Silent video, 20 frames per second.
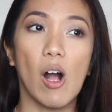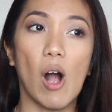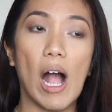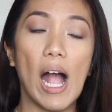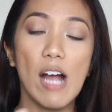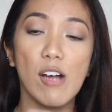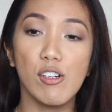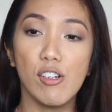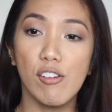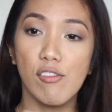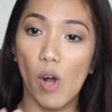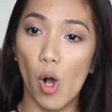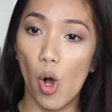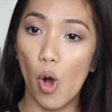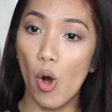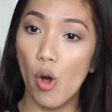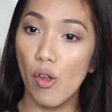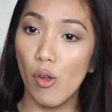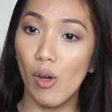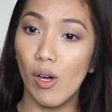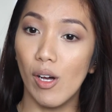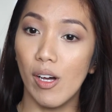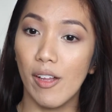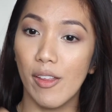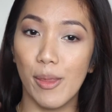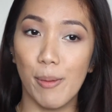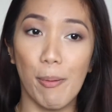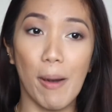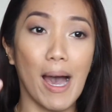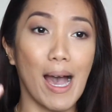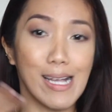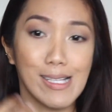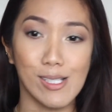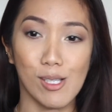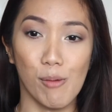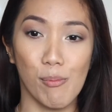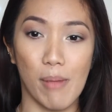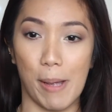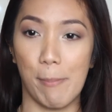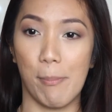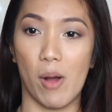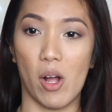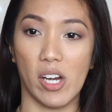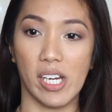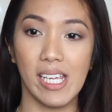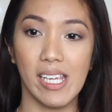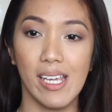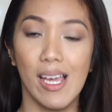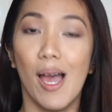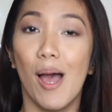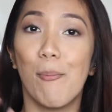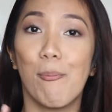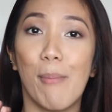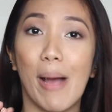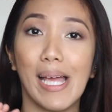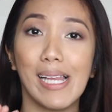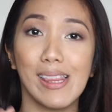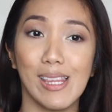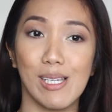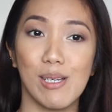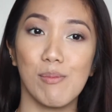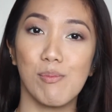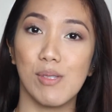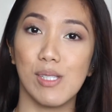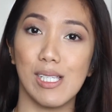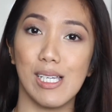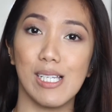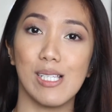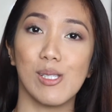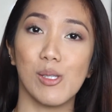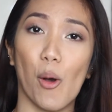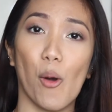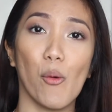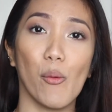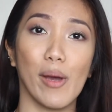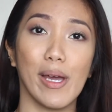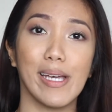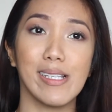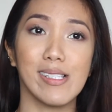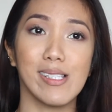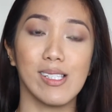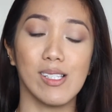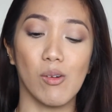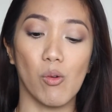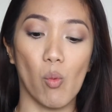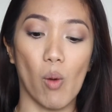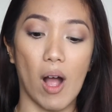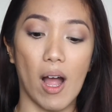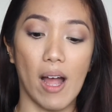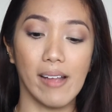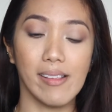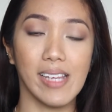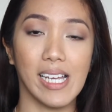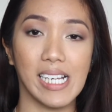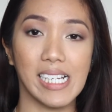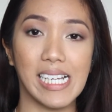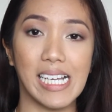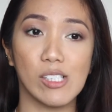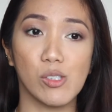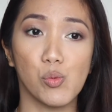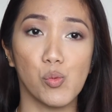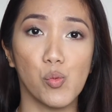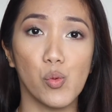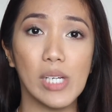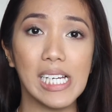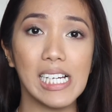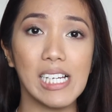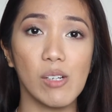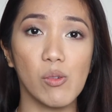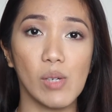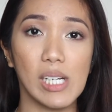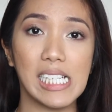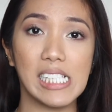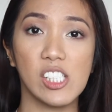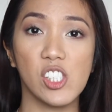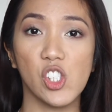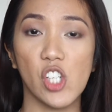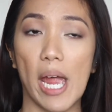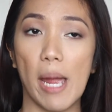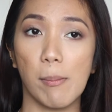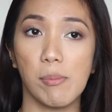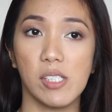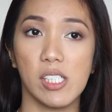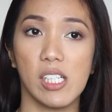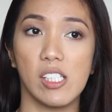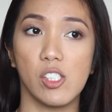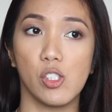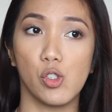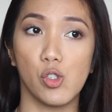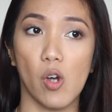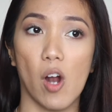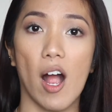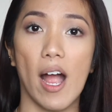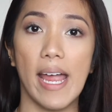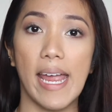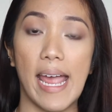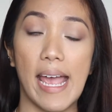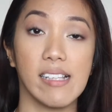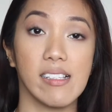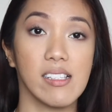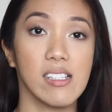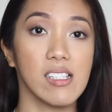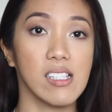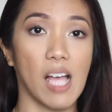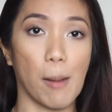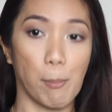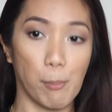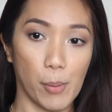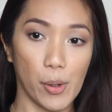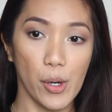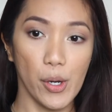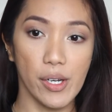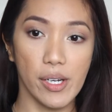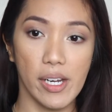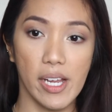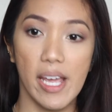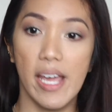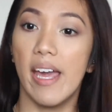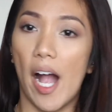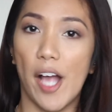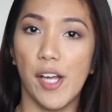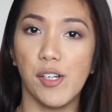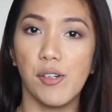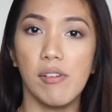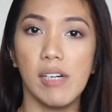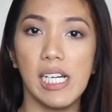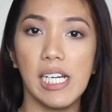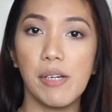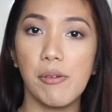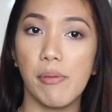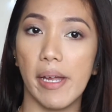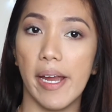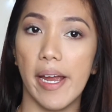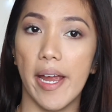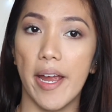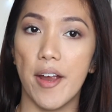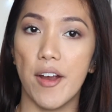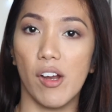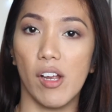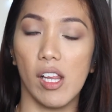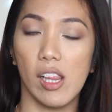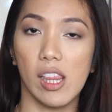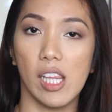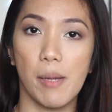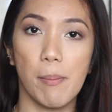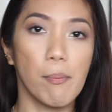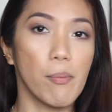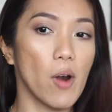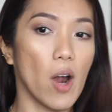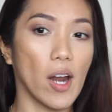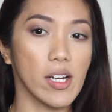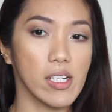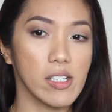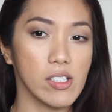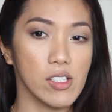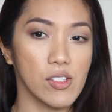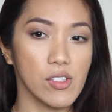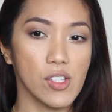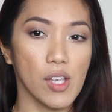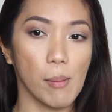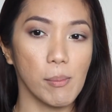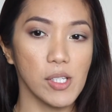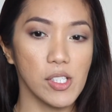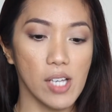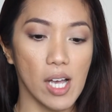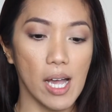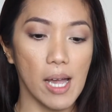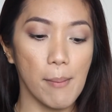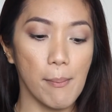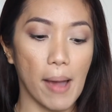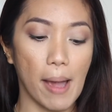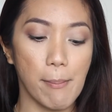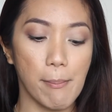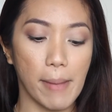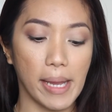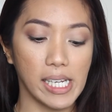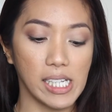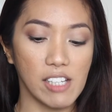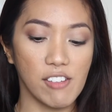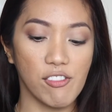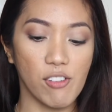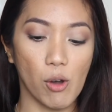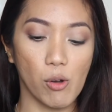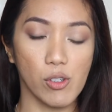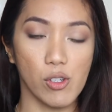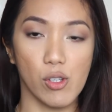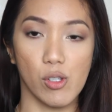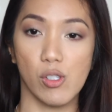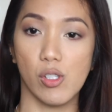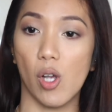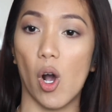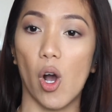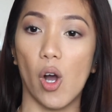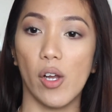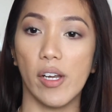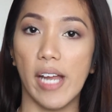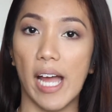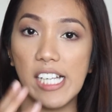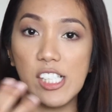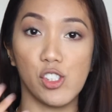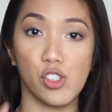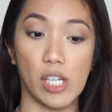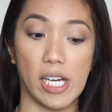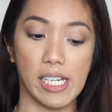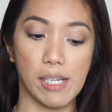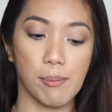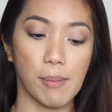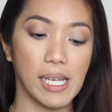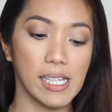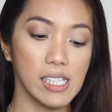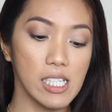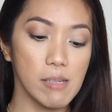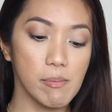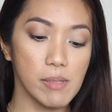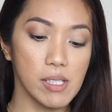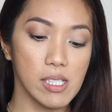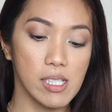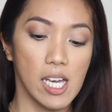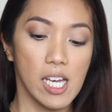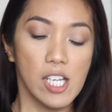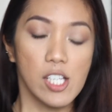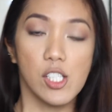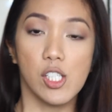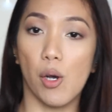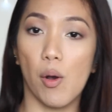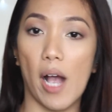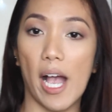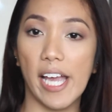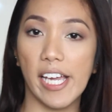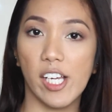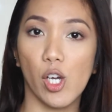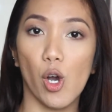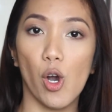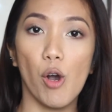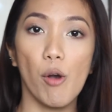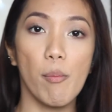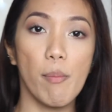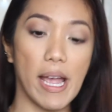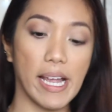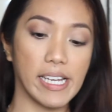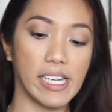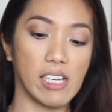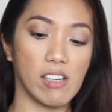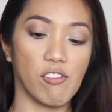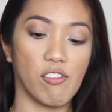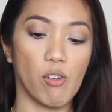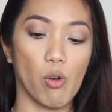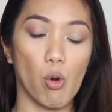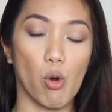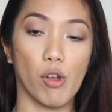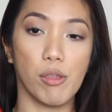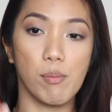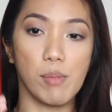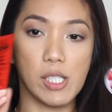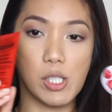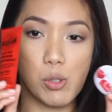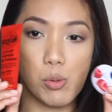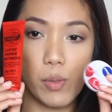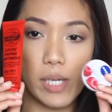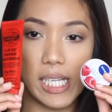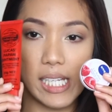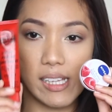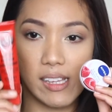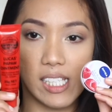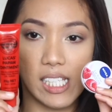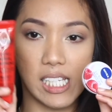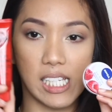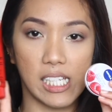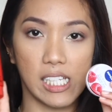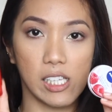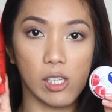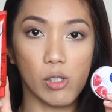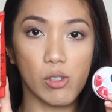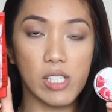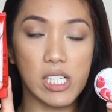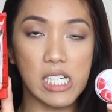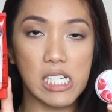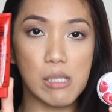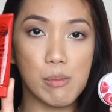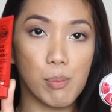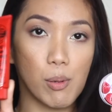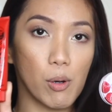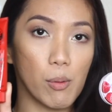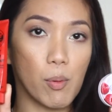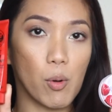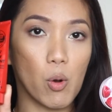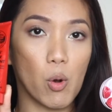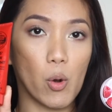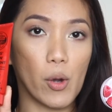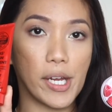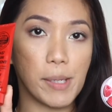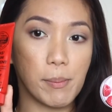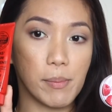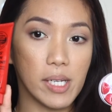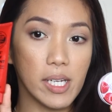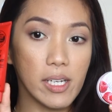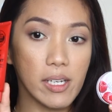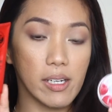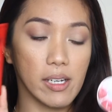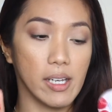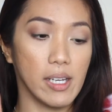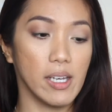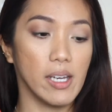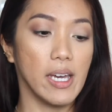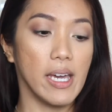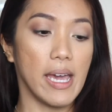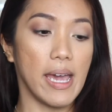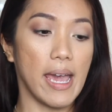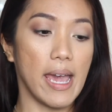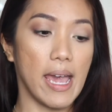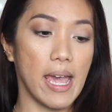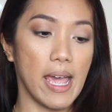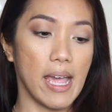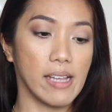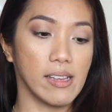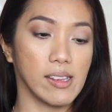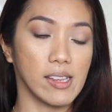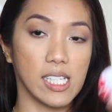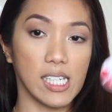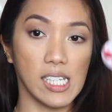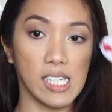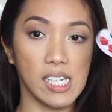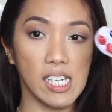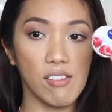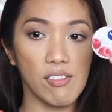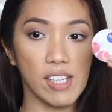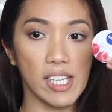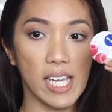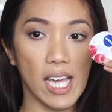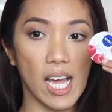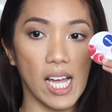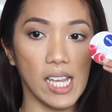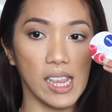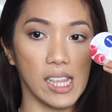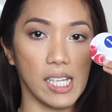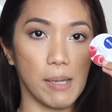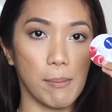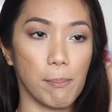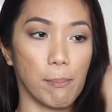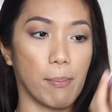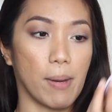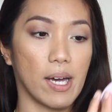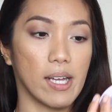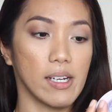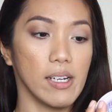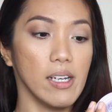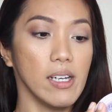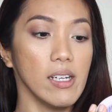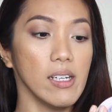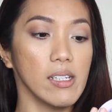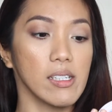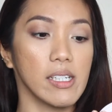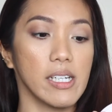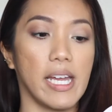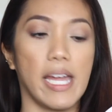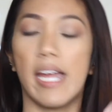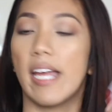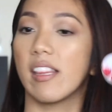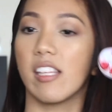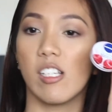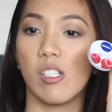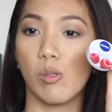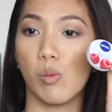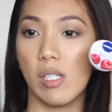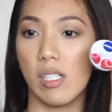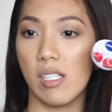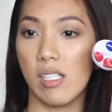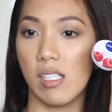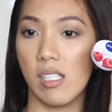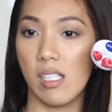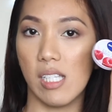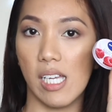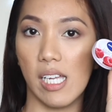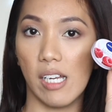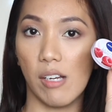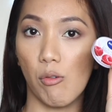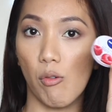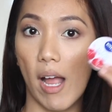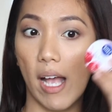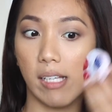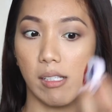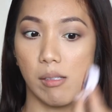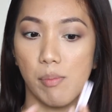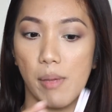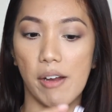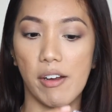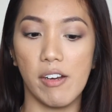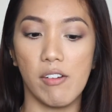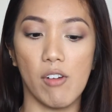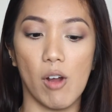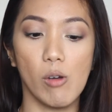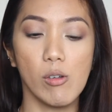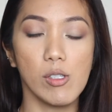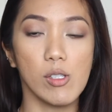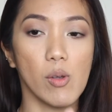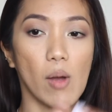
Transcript: Out of all the parts of my body, my lips is always the one that gets really chapped, dry and sunburned. I don't really wear lip products in summertime. I mainly focus on hydrating my lips. So I go back and forth between the Lucas Purple Ointment and the Nivea Lip Butter. And this one's in Raspberry Rose.